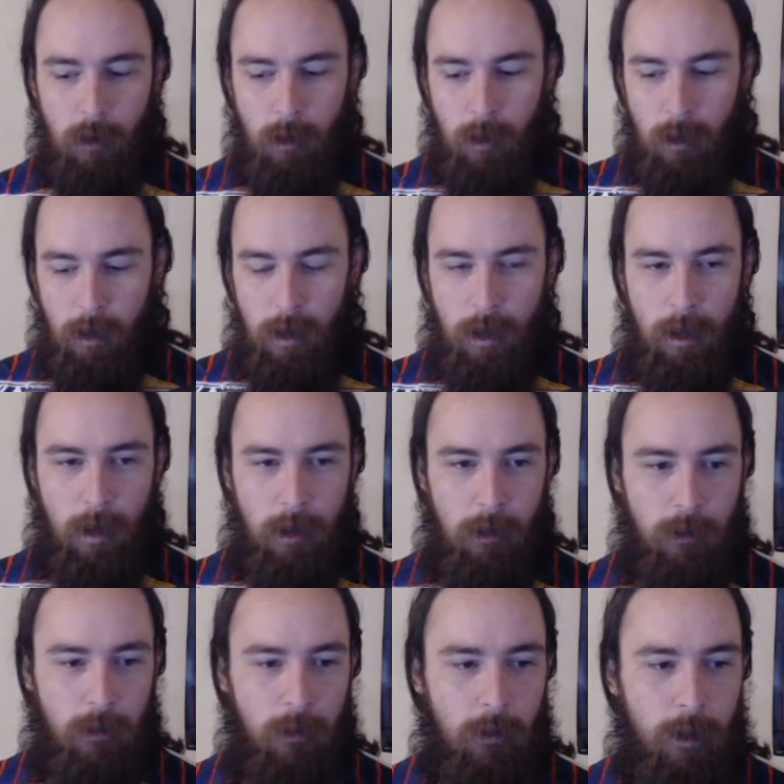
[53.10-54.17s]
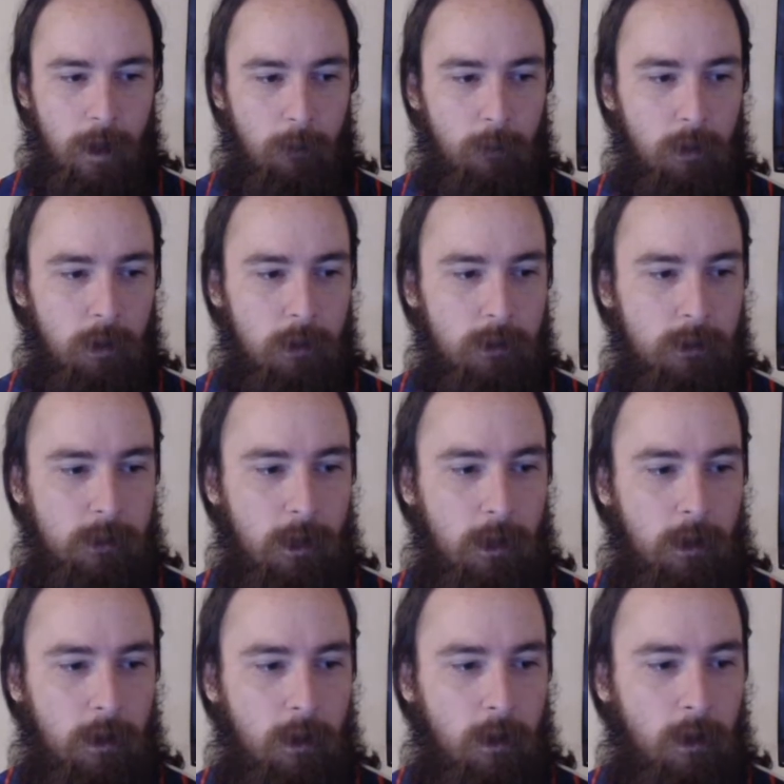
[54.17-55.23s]
And that being
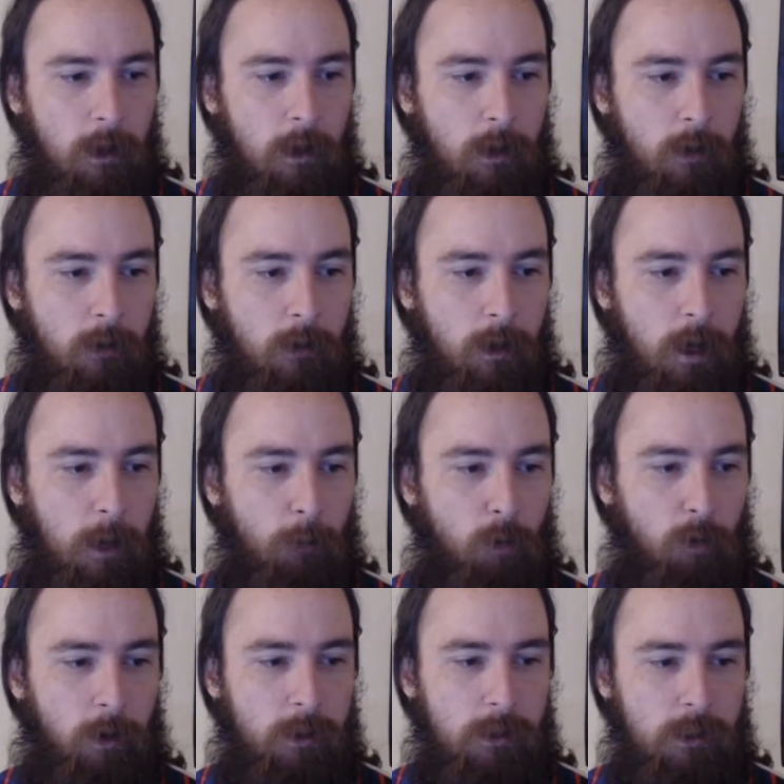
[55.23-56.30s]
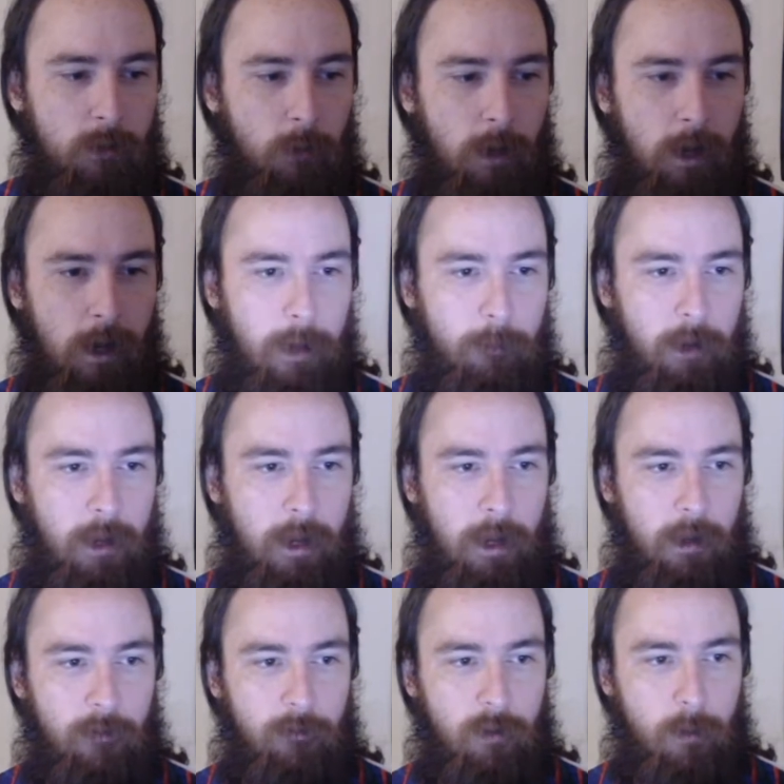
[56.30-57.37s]
said, a couple of reasons why I'm going to
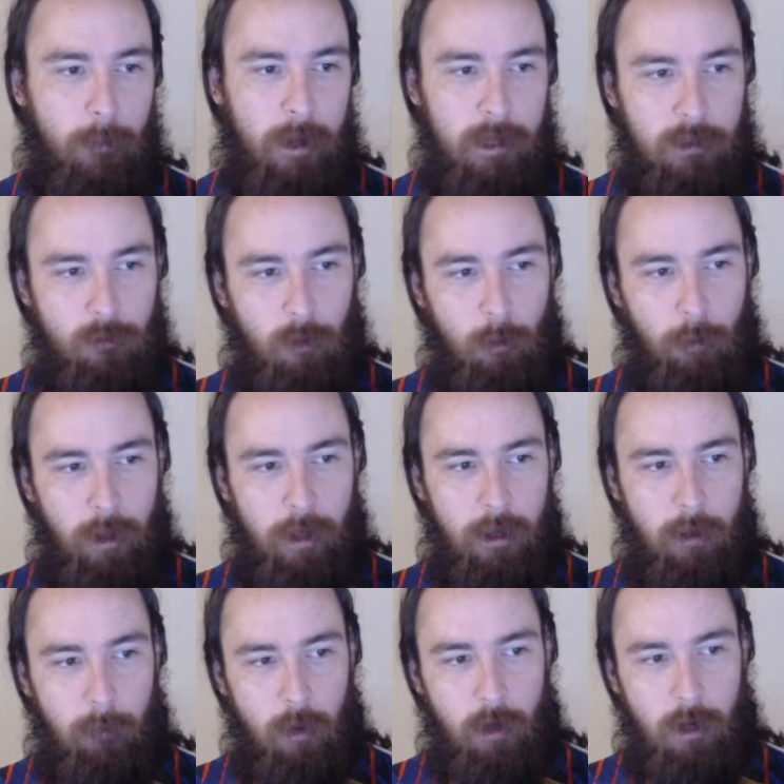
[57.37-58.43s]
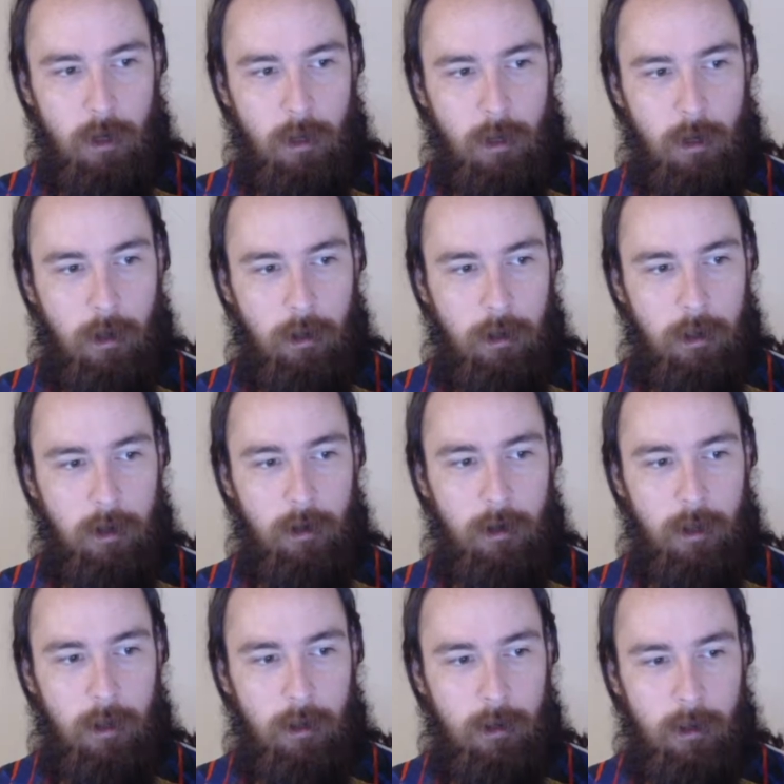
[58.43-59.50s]
have the best role-playing community on the
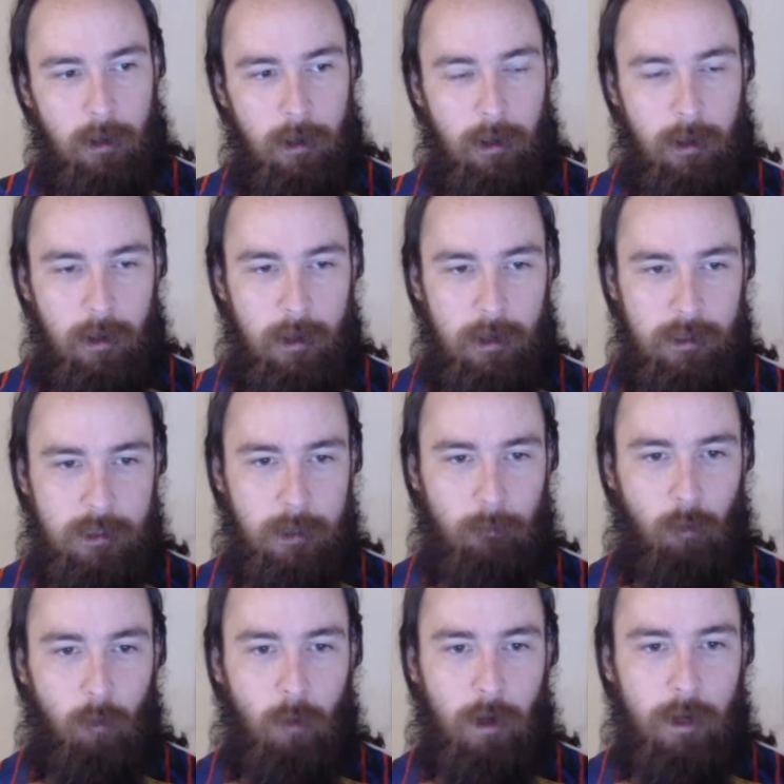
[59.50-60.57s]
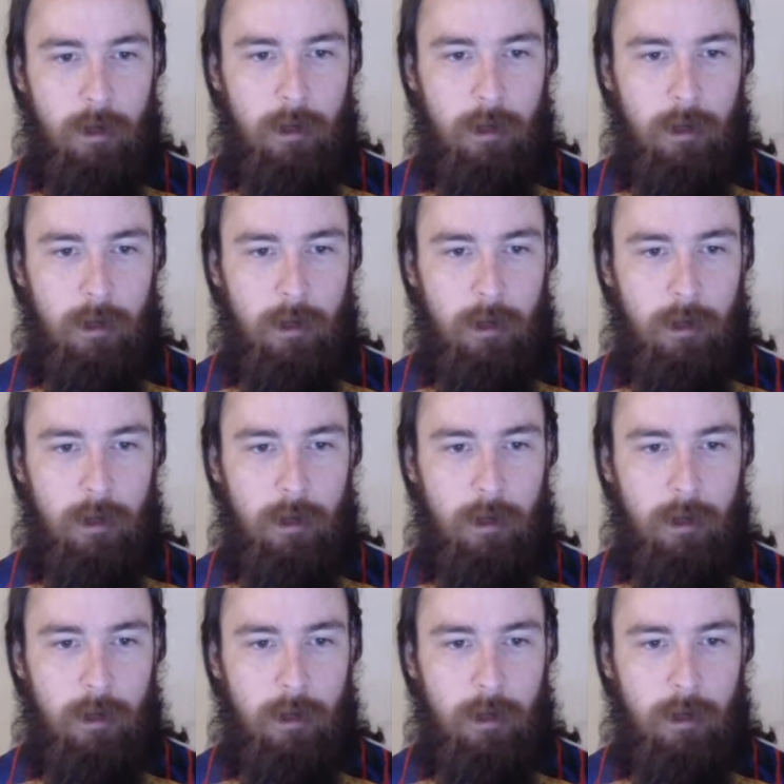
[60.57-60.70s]
internet is, number one,